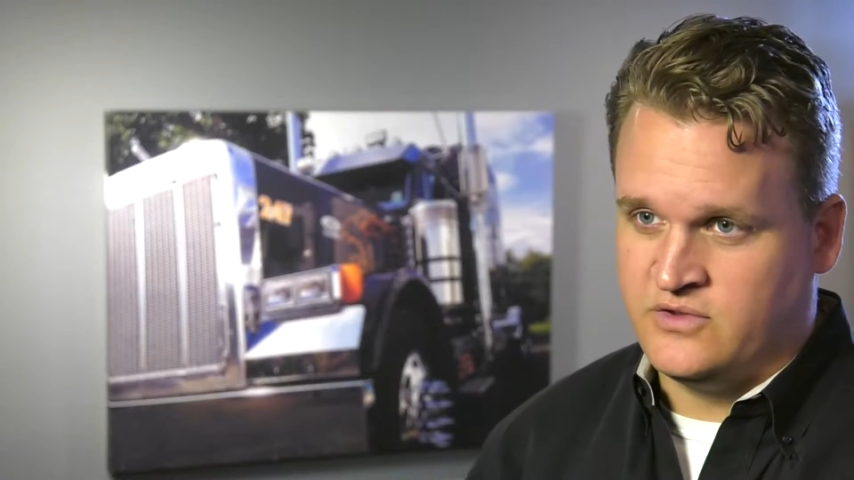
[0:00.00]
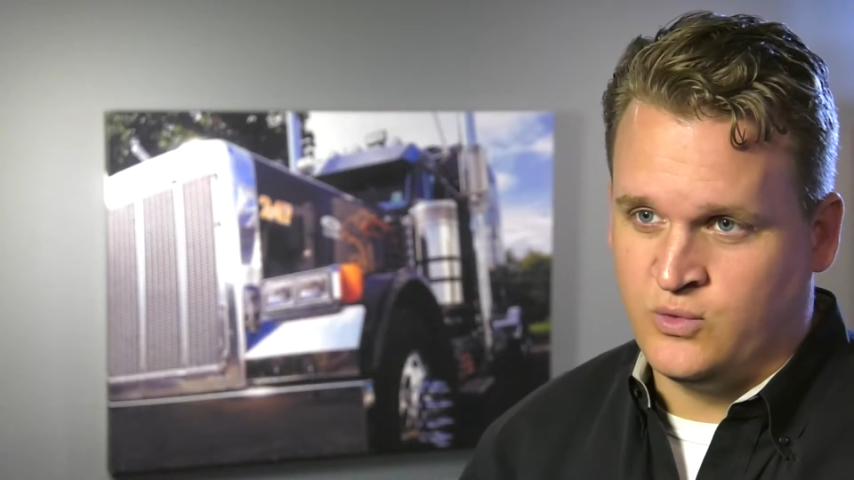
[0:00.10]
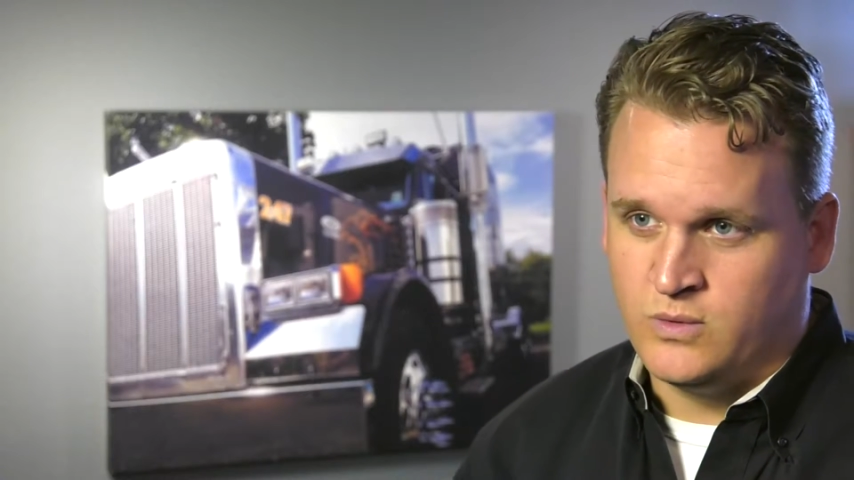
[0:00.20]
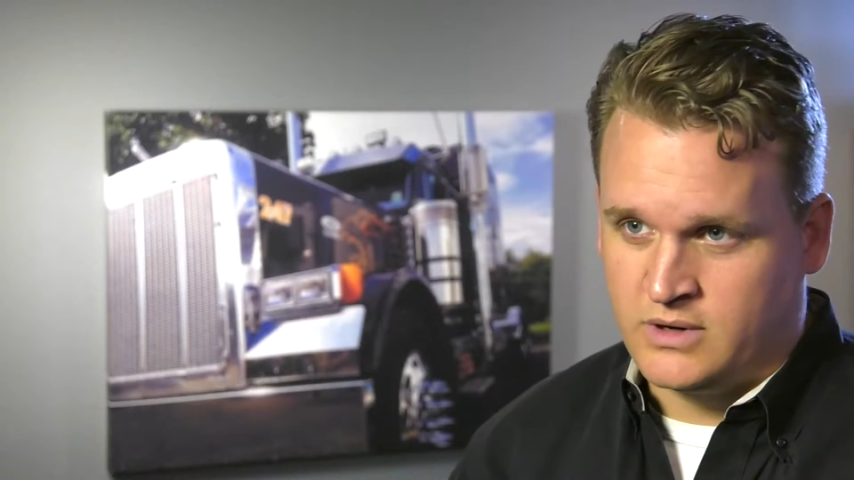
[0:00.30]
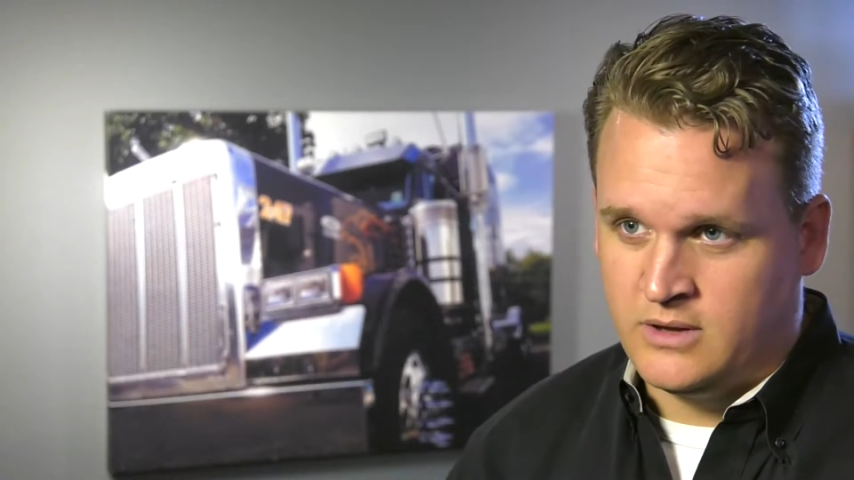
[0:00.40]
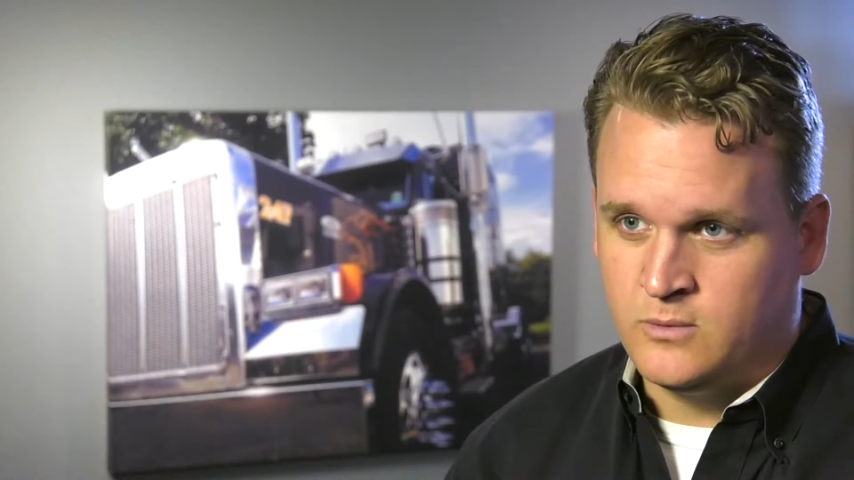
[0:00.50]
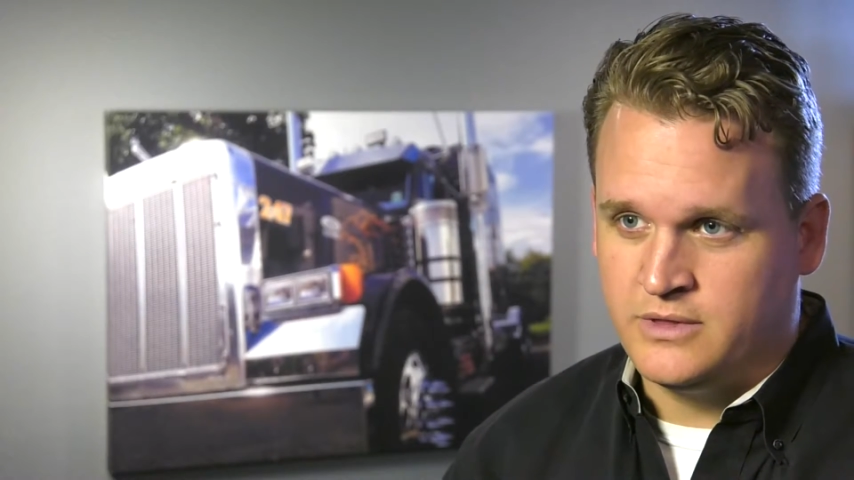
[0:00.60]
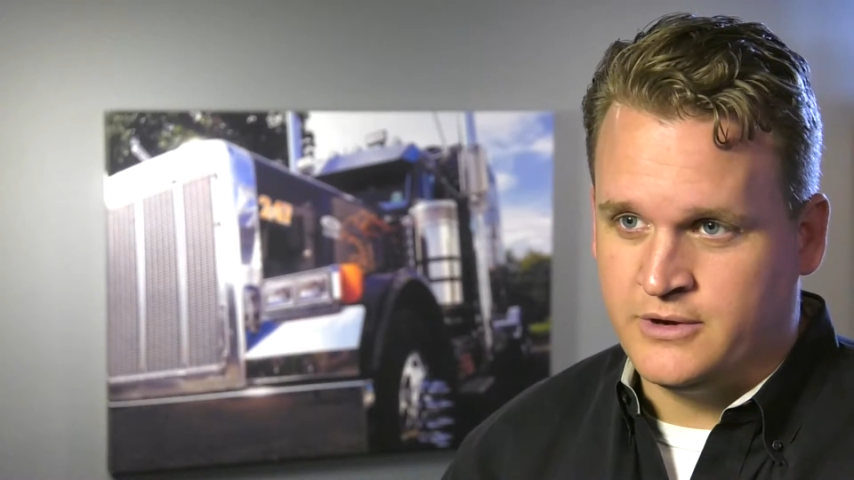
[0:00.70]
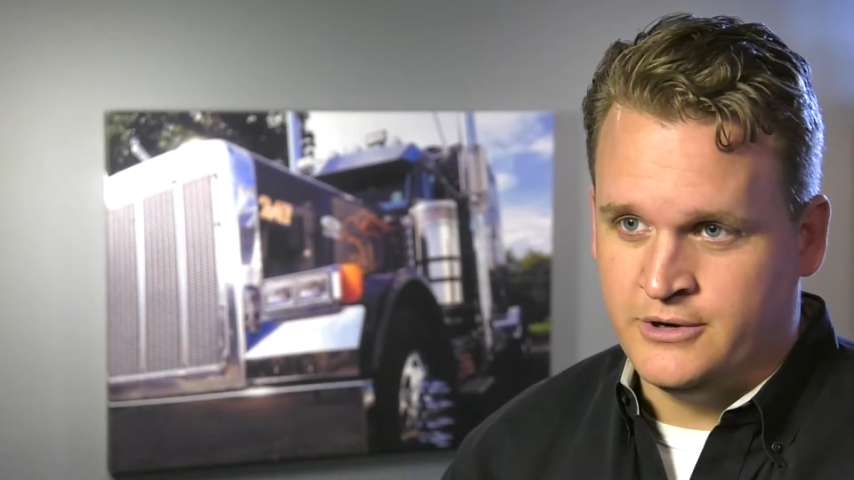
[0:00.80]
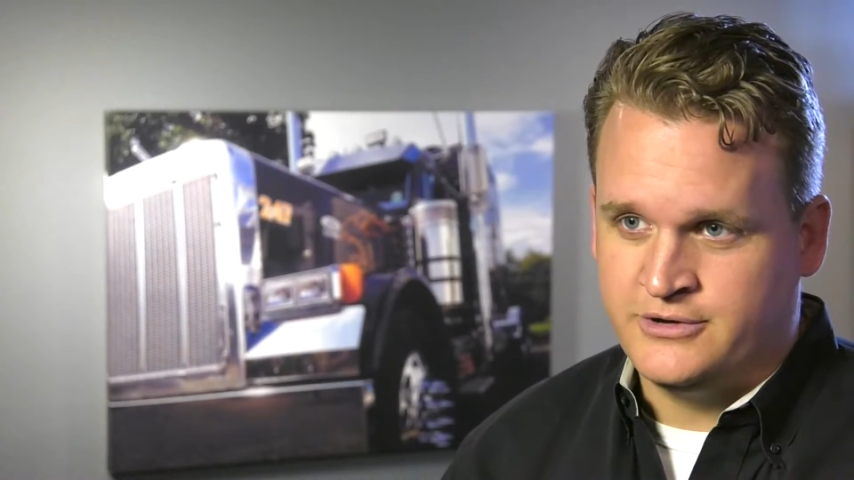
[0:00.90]
to working with
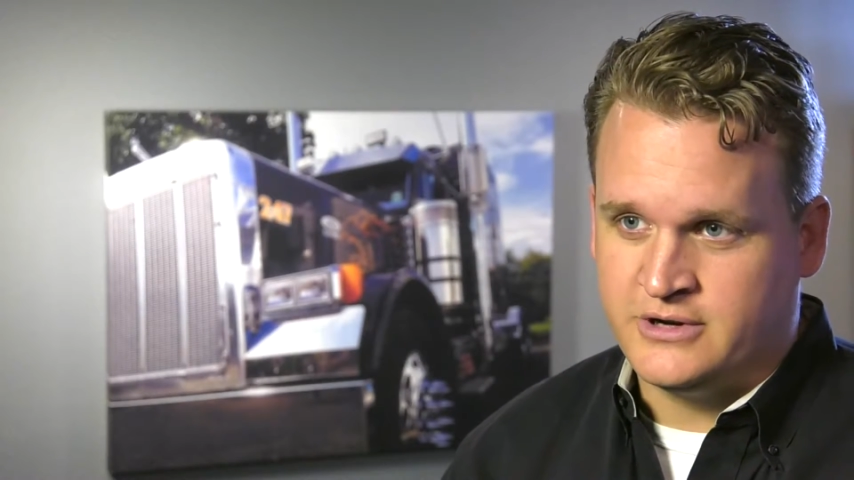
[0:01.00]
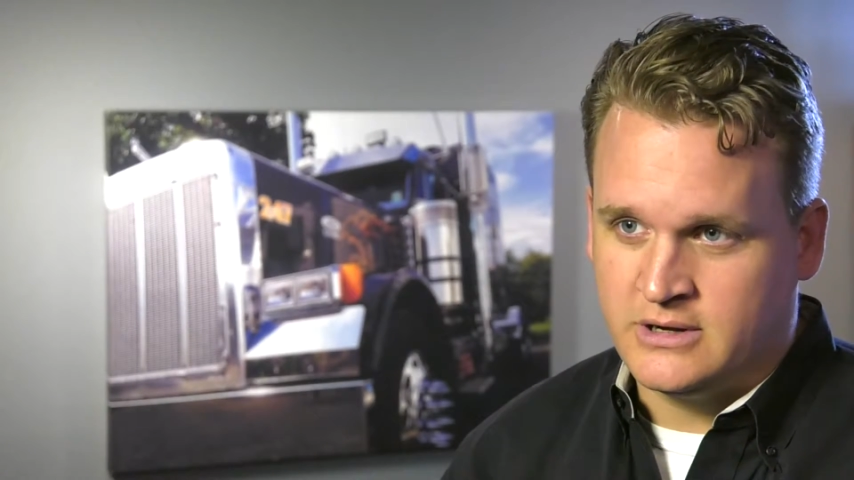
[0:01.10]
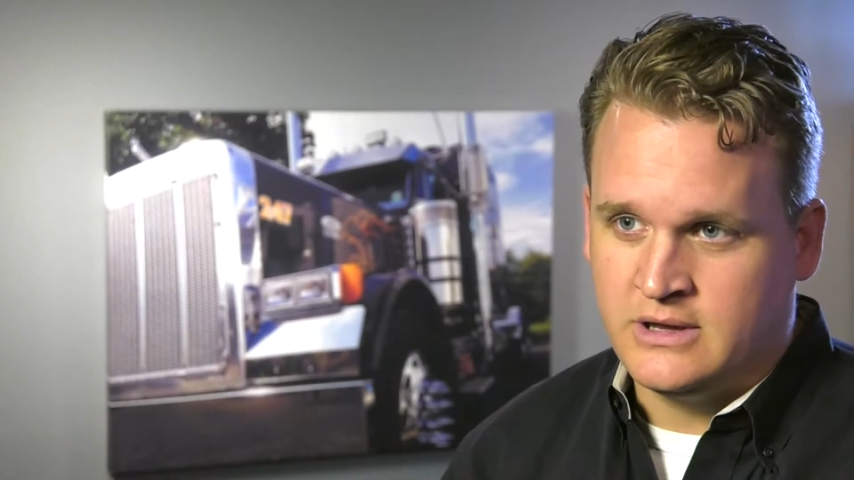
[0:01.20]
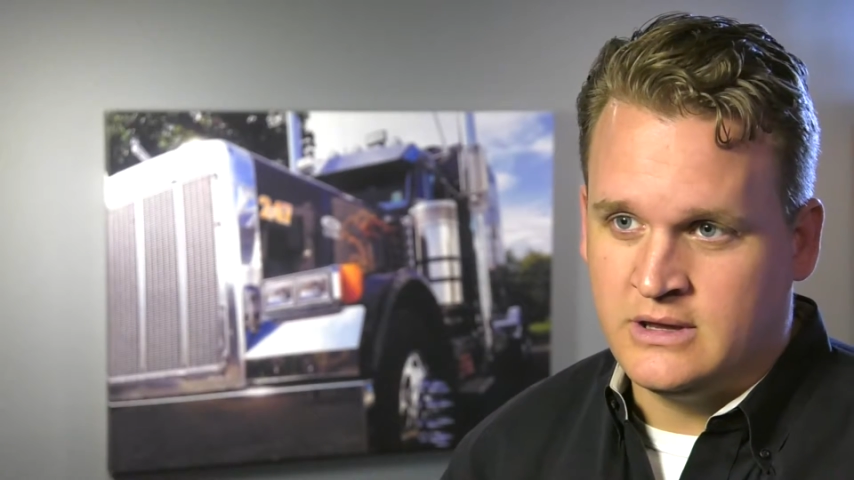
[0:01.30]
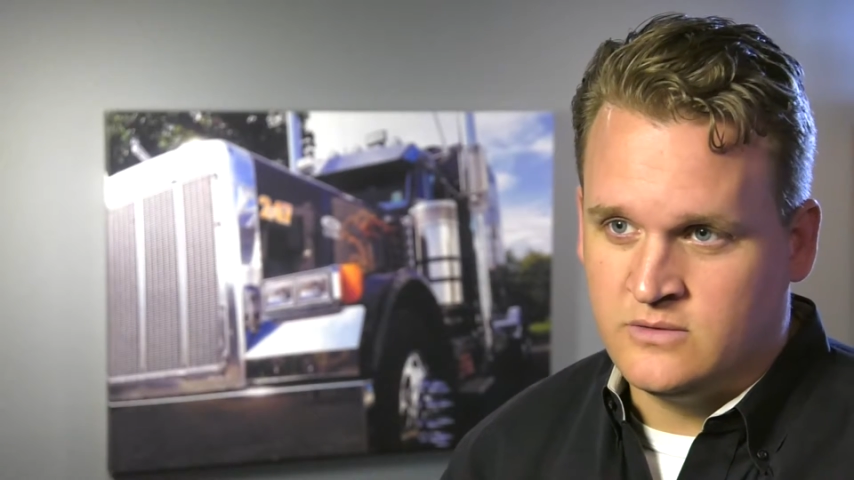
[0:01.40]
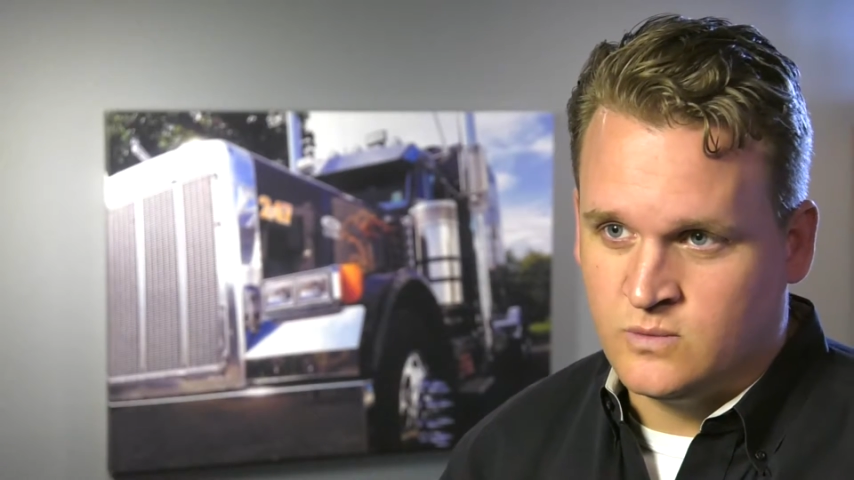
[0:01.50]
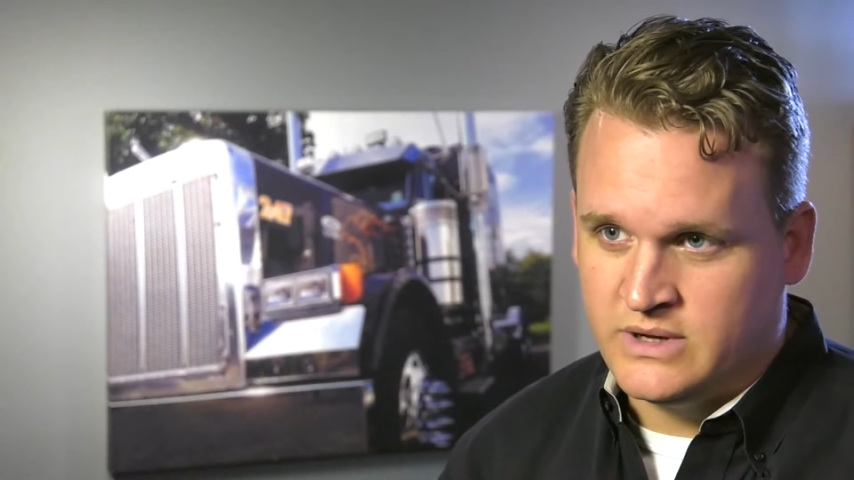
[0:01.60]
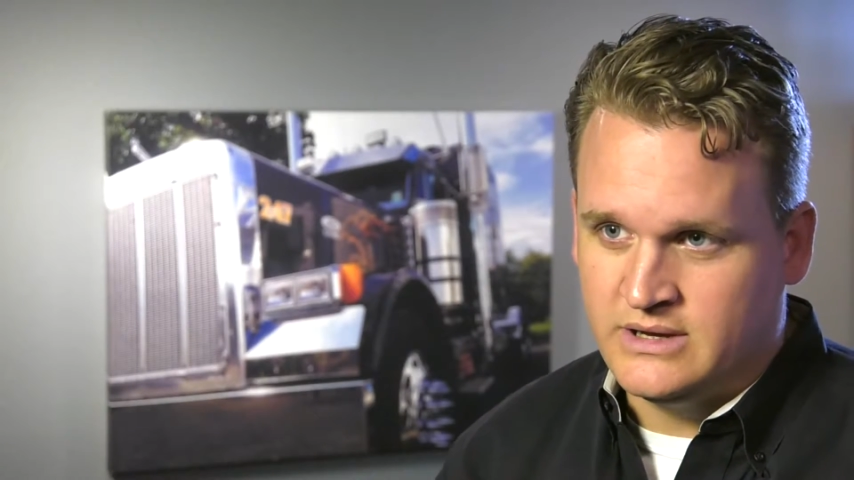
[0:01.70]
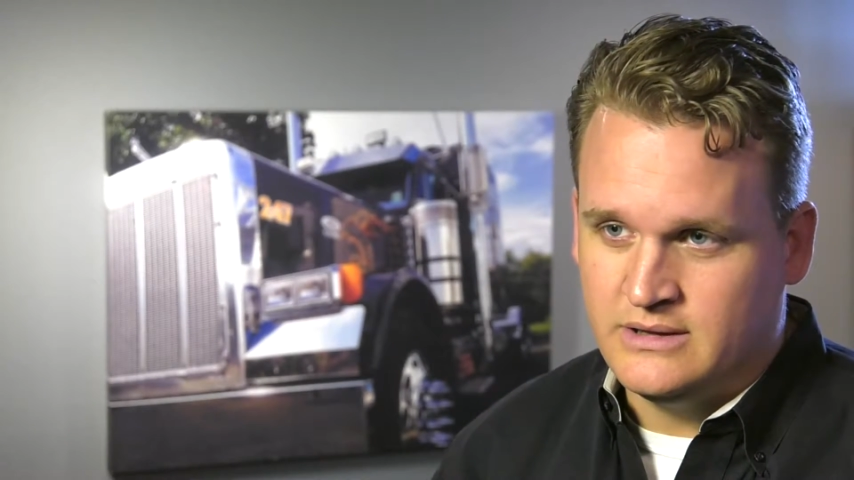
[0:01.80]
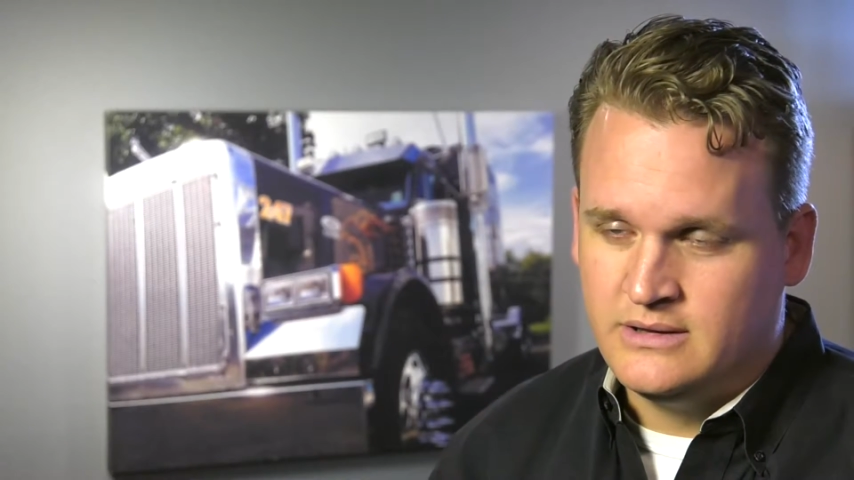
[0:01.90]
Hearn Trucking as
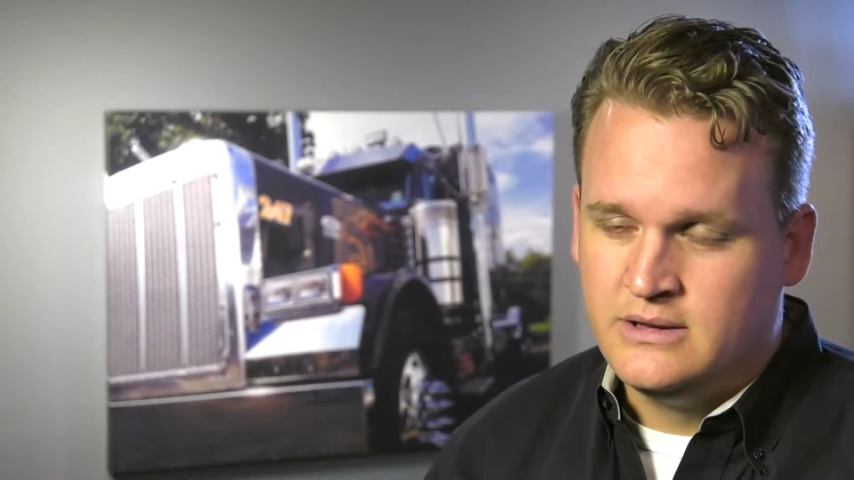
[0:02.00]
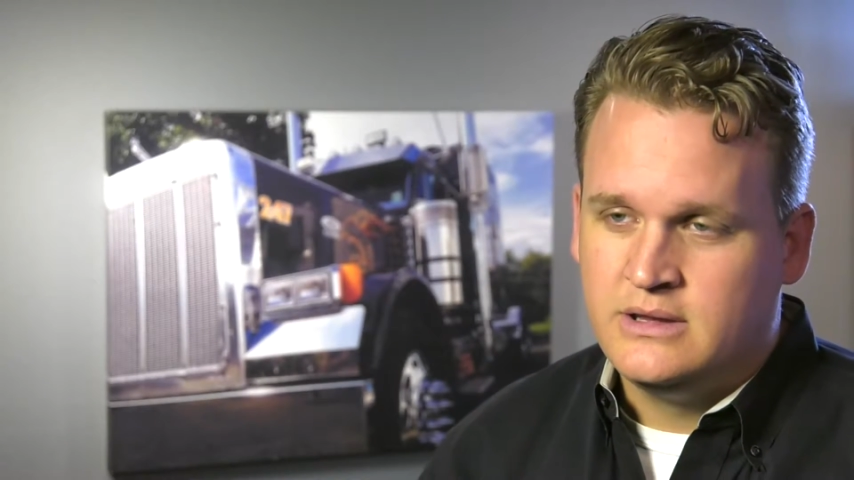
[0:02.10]
well.